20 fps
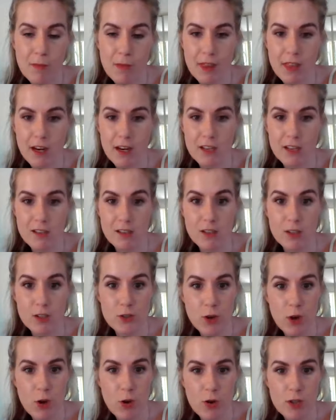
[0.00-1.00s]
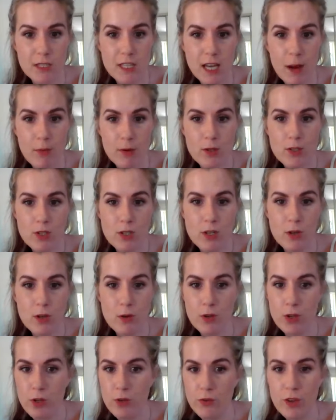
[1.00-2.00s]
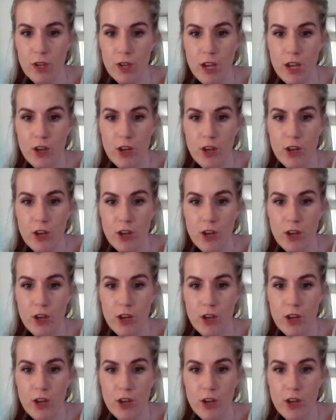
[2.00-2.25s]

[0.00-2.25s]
but then as an adult it's happened to you and you've